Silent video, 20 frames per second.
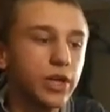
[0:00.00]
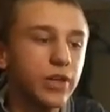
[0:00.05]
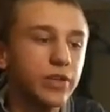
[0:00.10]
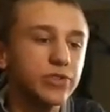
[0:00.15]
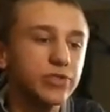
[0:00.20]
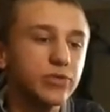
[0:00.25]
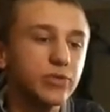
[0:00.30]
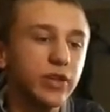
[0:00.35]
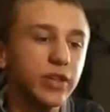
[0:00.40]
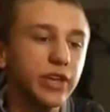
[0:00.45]

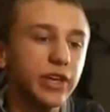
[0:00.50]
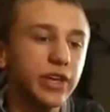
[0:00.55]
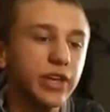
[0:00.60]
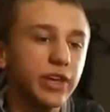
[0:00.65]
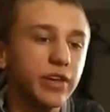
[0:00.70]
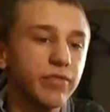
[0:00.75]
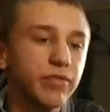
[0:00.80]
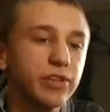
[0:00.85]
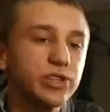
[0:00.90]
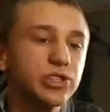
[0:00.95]
It's
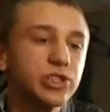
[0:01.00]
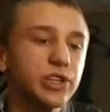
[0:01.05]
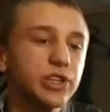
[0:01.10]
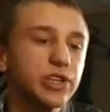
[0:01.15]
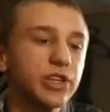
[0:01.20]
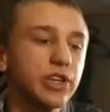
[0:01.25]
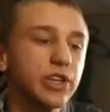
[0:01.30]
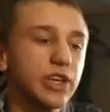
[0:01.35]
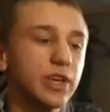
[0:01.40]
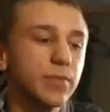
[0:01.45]
really
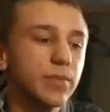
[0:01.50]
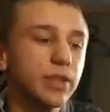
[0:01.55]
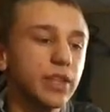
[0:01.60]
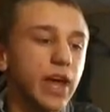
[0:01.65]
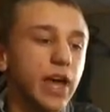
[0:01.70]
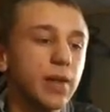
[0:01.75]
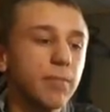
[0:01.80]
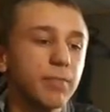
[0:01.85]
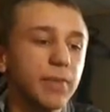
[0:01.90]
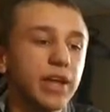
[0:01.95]
efficient. You can keep a
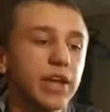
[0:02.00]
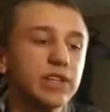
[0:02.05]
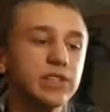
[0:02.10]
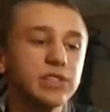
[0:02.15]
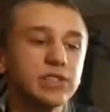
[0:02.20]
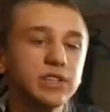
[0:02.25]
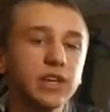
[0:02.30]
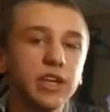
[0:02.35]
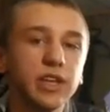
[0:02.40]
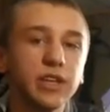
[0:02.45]
lot of
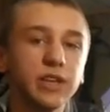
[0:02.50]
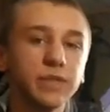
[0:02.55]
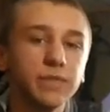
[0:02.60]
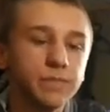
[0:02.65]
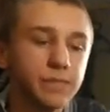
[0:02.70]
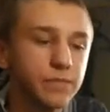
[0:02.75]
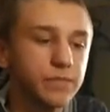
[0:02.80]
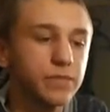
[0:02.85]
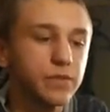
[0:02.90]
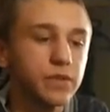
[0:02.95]
baits
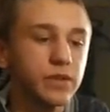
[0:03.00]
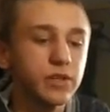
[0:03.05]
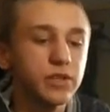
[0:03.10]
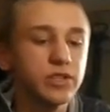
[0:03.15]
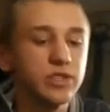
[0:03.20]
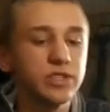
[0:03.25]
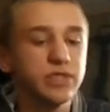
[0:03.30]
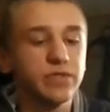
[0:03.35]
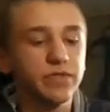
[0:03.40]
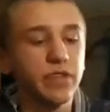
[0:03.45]
and
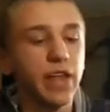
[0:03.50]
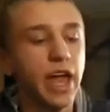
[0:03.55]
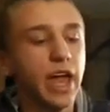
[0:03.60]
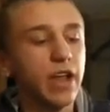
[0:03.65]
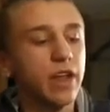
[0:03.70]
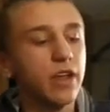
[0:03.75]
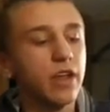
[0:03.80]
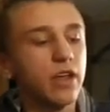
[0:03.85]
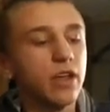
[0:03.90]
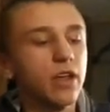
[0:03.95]
just
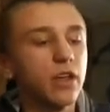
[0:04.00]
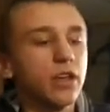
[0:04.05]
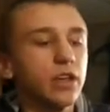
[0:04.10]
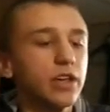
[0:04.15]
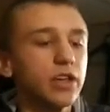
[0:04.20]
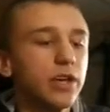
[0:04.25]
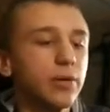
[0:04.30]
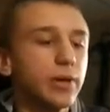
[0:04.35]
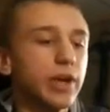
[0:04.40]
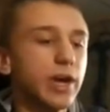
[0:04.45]
flat.
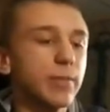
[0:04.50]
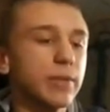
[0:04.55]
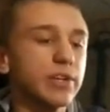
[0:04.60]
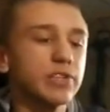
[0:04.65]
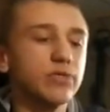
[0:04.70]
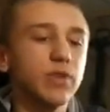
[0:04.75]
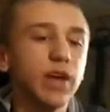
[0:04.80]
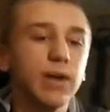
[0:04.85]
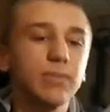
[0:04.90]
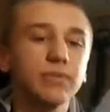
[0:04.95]
Here we got
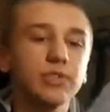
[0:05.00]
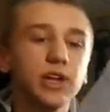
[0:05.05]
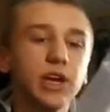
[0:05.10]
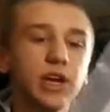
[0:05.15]
my drop